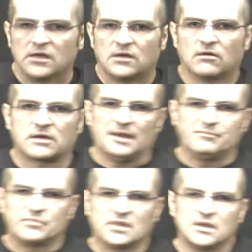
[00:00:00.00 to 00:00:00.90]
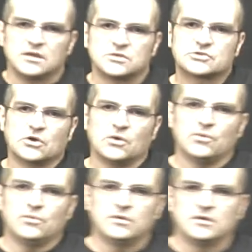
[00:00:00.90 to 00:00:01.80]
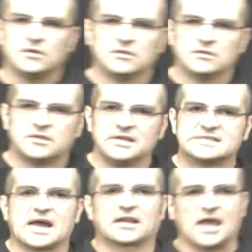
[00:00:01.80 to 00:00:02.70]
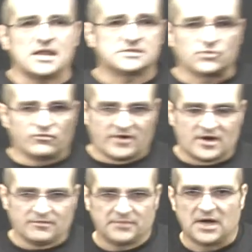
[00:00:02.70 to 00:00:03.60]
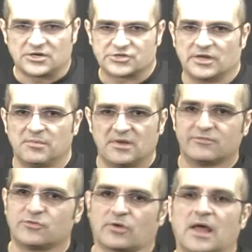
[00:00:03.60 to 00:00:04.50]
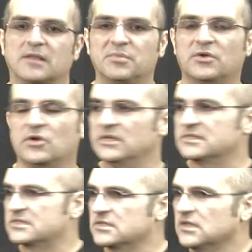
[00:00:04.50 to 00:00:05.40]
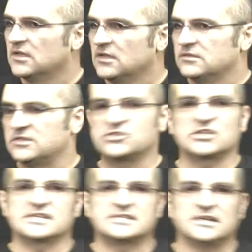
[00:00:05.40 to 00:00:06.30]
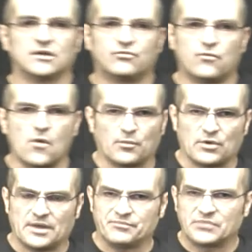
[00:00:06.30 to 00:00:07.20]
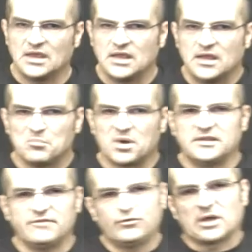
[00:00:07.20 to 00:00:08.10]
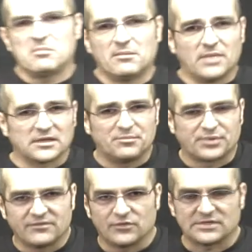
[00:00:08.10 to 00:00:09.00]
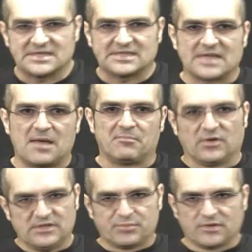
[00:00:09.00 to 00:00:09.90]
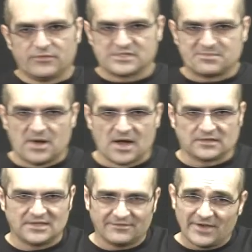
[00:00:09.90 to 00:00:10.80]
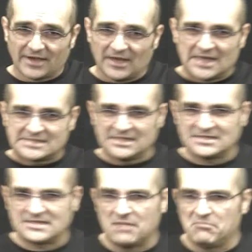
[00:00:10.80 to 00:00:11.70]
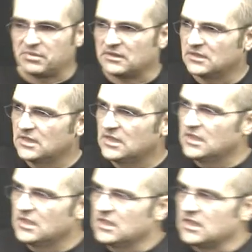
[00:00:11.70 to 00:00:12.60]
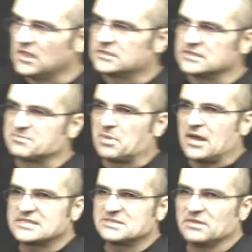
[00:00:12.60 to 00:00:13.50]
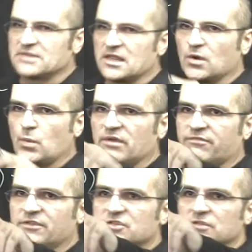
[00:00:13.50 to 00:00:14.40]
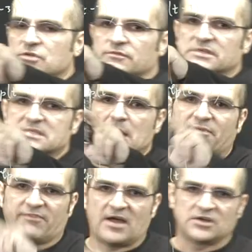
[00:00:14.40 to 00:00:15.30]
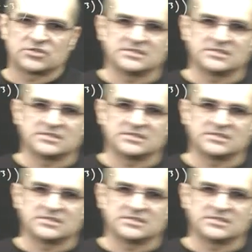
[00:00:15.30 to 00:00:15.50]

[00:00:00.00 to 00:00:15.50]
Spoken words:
Okay, so things are nice so far, actually, believe it or not, because this is just a single formula. But if you remember the previous example in the previous part, the very last example, it is possible that the coefficients of the step functions